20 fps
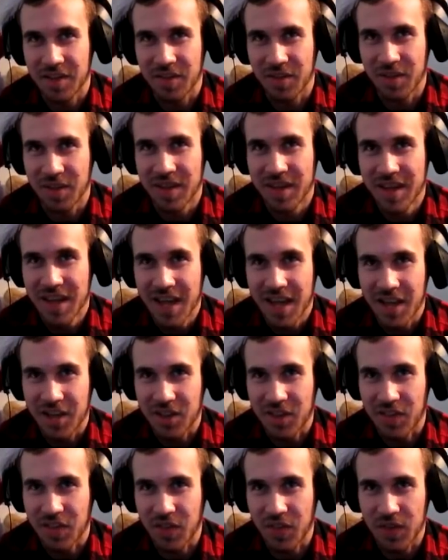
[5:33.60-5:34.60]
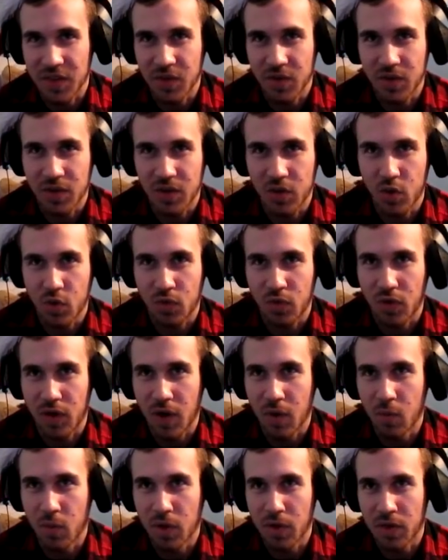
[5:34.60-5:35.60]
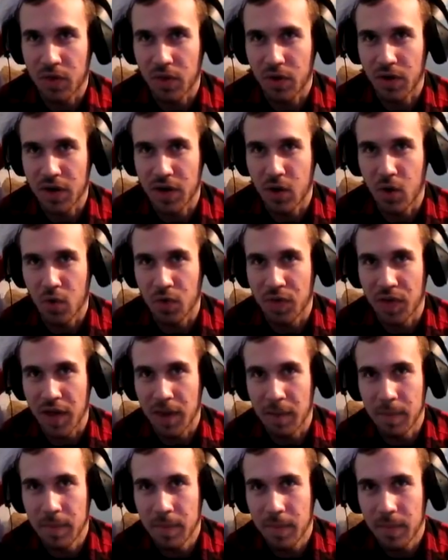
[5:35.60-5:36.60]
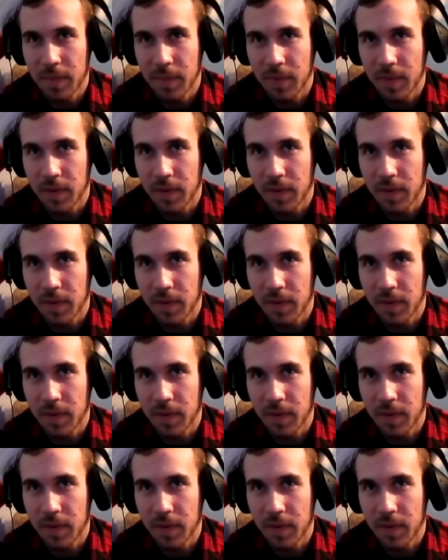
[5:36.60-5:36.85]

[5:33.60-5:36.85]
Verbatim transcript: Yeah, so it's just a thing you can goof around with. Alright, ult time.